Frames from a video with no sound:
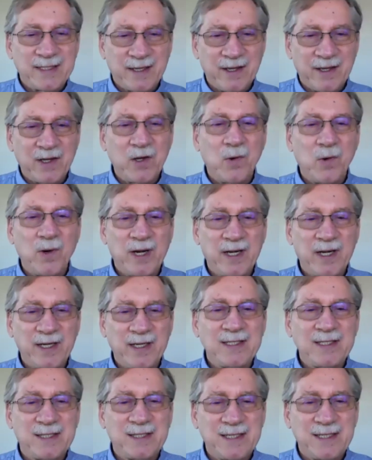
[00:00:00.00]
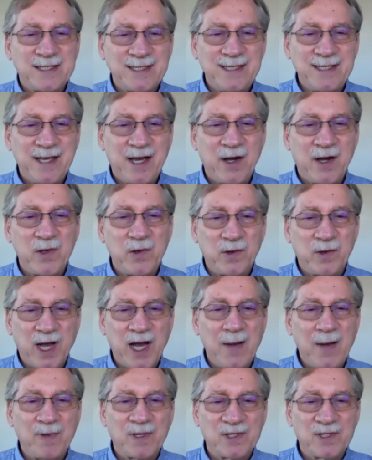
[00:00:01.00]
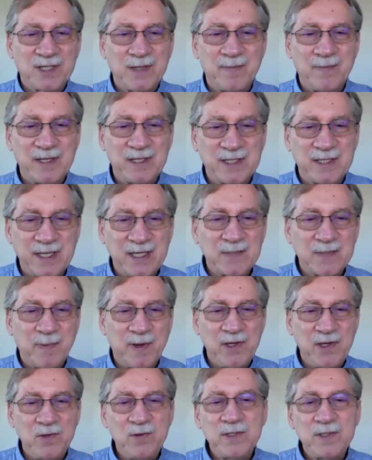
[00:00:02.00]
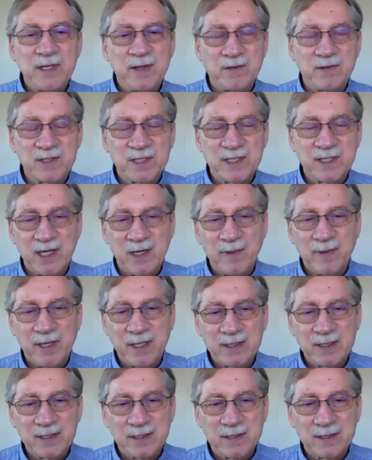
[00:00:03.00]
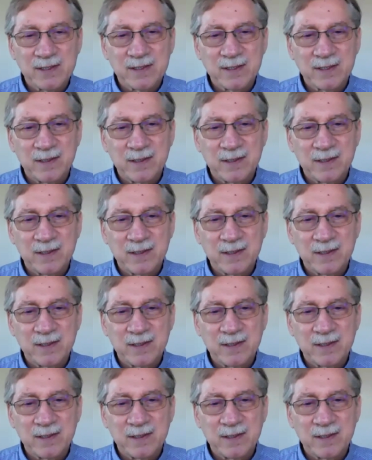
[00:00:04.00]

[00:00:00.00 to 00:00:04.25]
I could go in and easily see how you accomplish some of these things by using those databases.